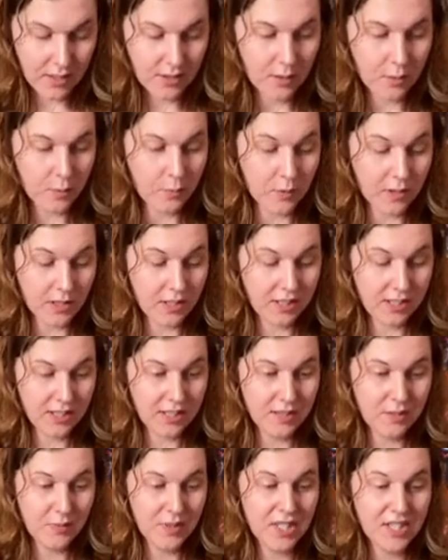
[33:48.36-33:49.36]
The
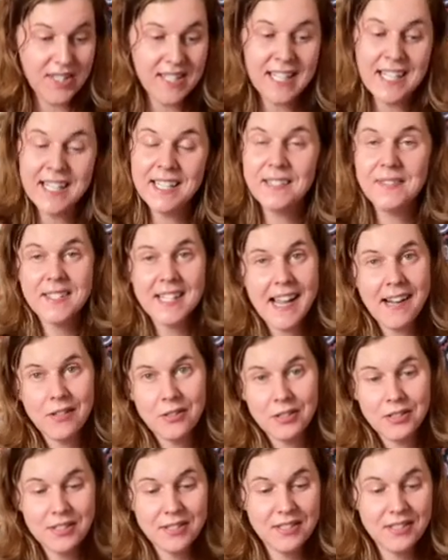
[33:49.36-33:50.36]
World, which is the end of
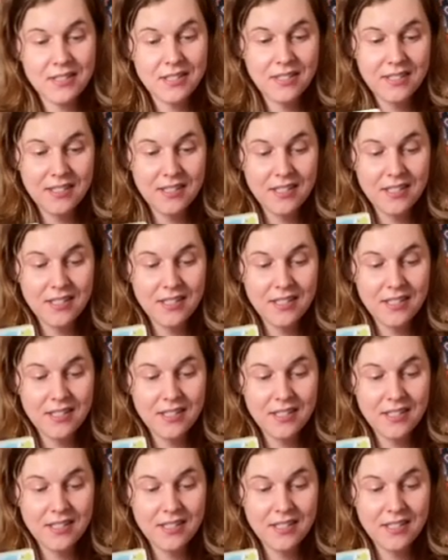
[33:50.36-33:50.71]
cycles.